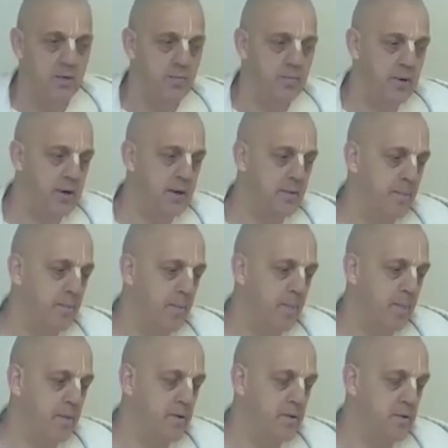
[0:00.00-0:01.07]
But
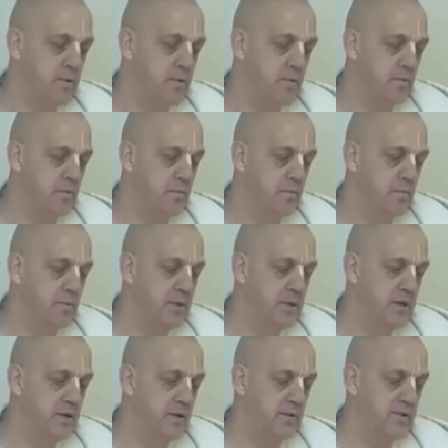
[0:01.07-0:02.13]
we
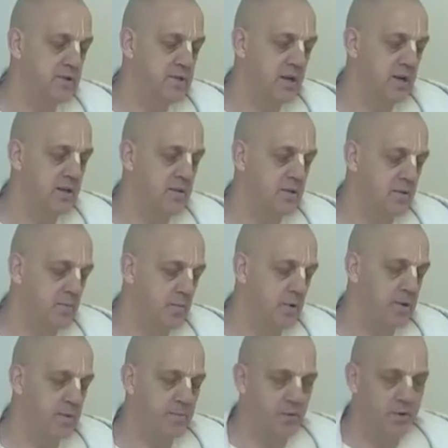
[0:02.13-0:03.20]
need to understand that what
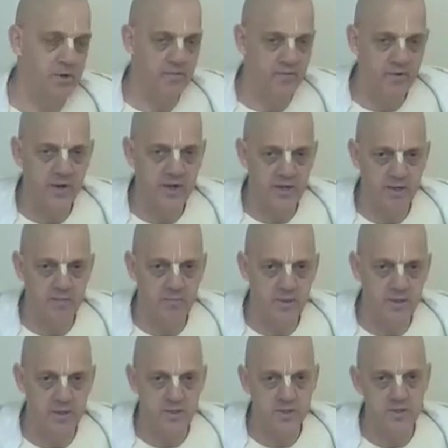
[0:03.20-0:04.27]
the point of regular
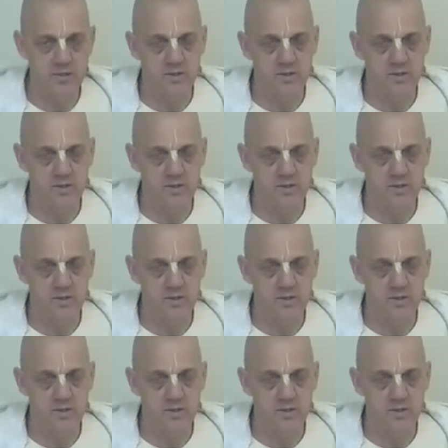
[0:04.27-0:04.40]
means.